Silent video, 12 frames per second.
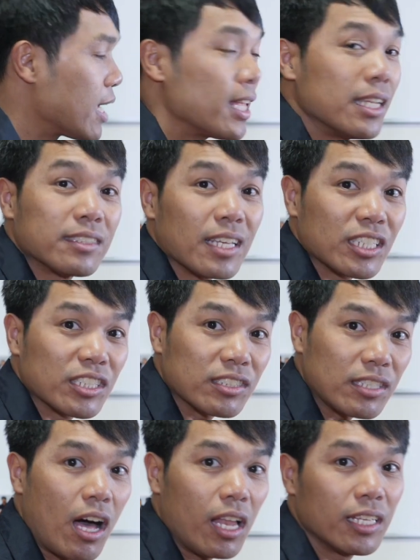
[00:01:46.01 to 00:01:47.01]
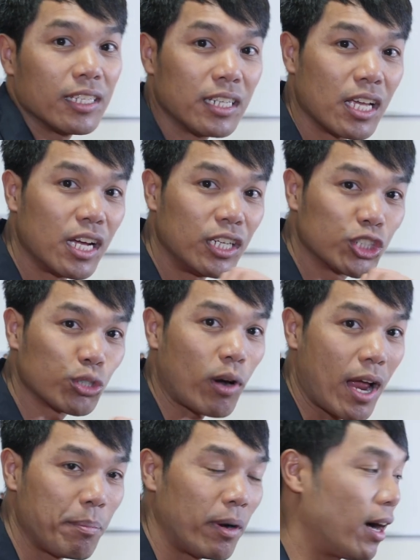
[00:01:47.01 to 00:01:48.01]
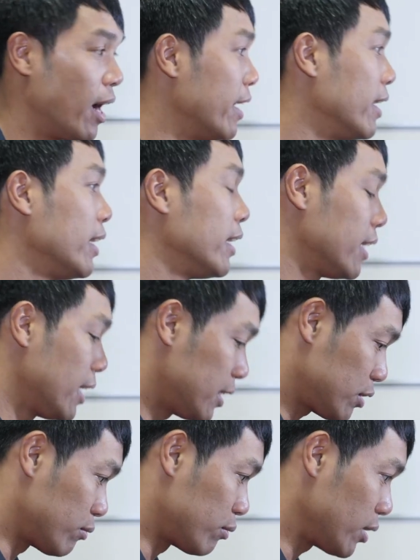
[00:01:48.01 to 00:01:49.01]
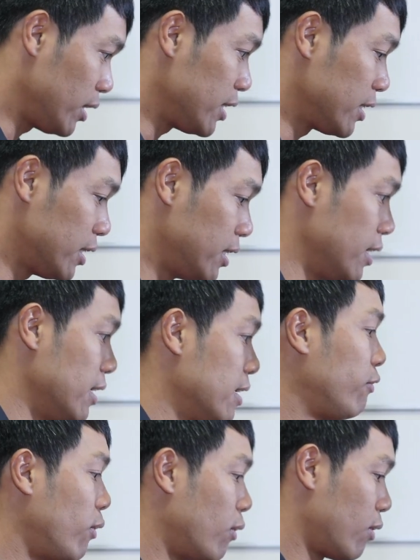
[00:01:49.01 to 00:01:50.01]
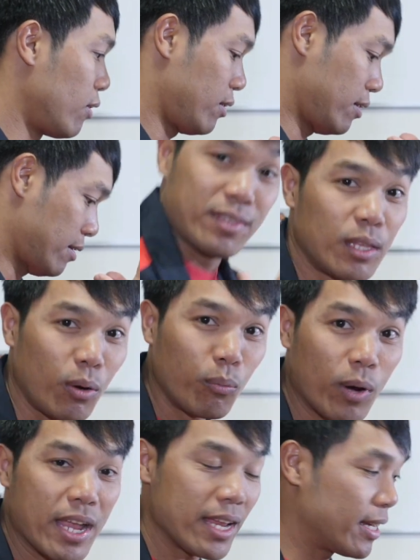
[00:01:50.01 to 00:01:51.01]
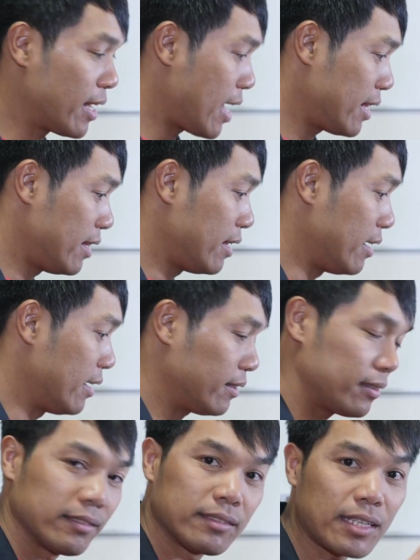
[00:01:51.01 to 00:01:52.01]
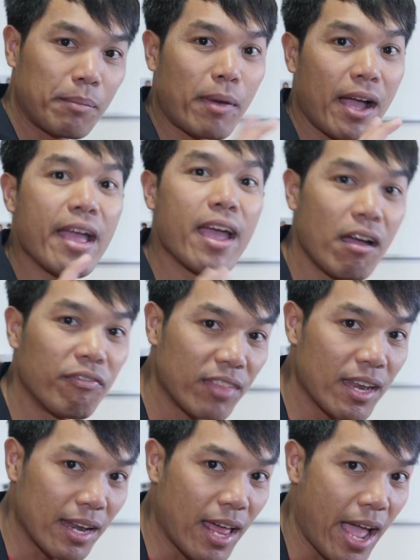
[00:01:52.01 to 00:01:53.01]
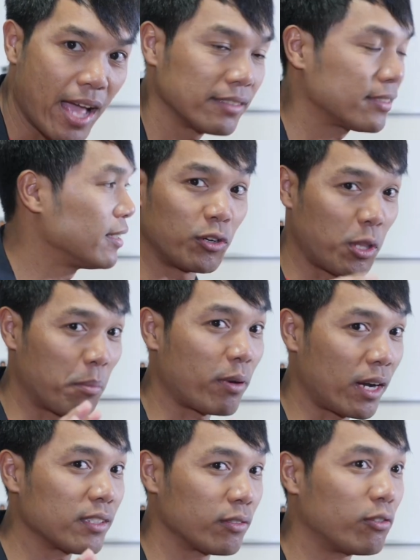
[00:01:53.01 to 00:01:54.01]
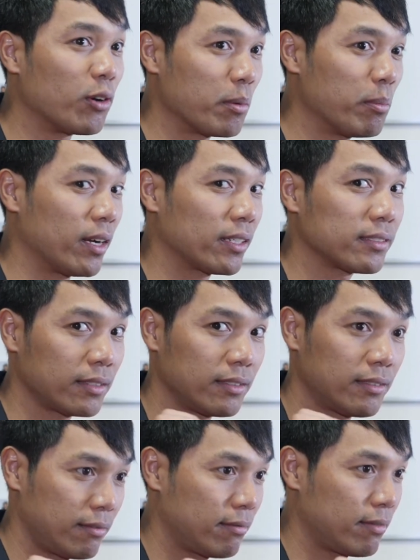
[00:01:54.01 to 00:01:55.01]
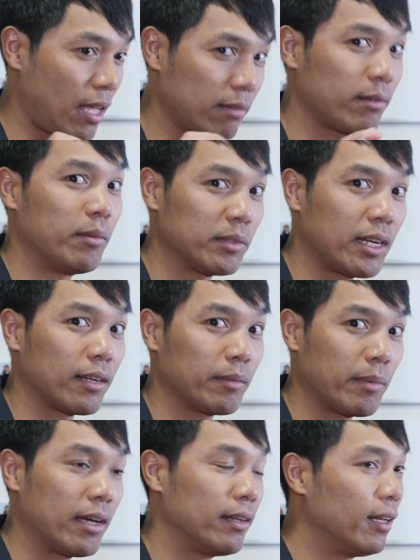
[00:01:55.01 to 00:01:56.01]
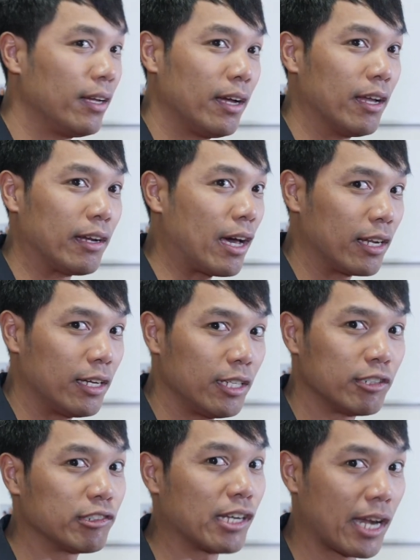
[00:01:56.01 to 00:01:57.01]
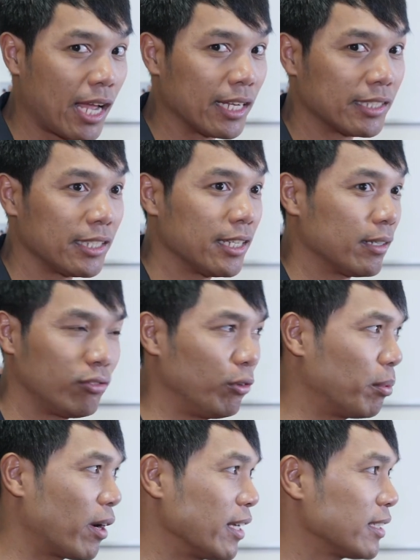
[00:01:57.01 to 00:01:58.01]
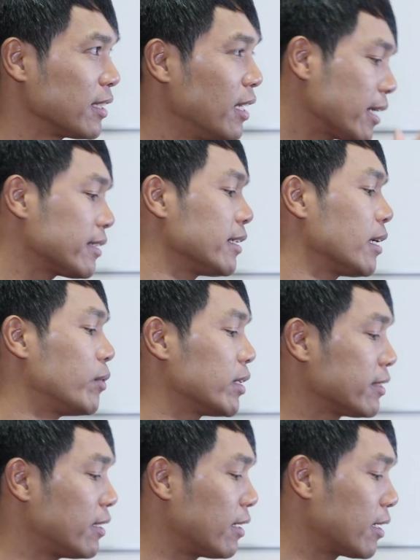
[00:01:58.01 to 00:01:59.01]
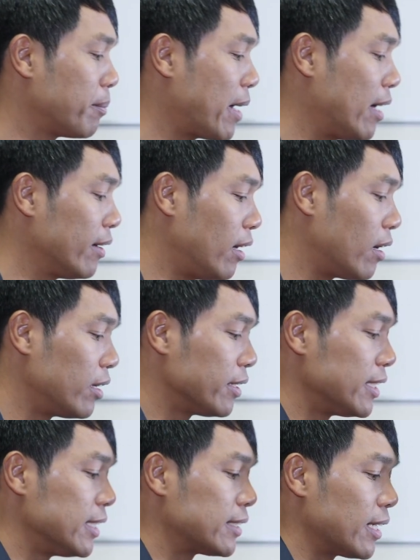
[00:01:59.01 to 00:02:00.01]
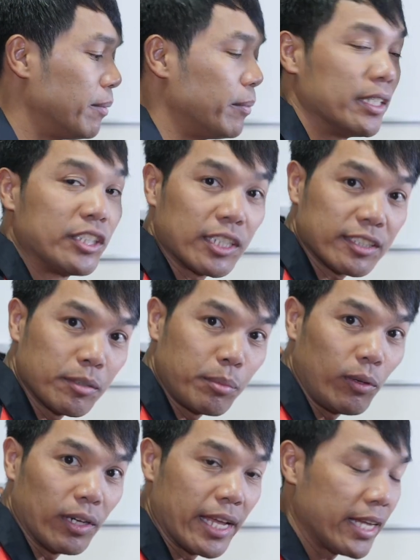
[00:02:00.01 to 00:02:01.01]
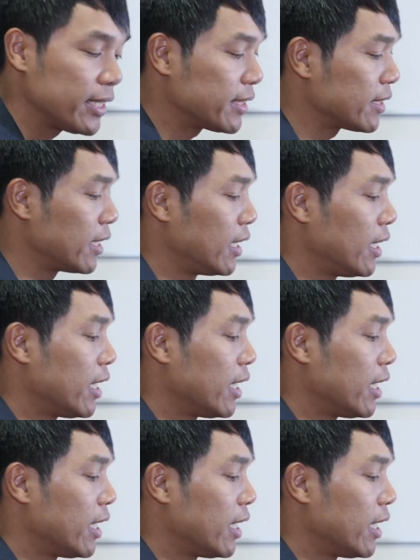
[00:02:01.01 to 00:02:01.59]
it is a solid tripod. It's really good for the weight and the semi-heft that it has for the price of 40 bucks. That's what I'm talking about, not 119 full price. Next thing I want to talk about are these adjustable legs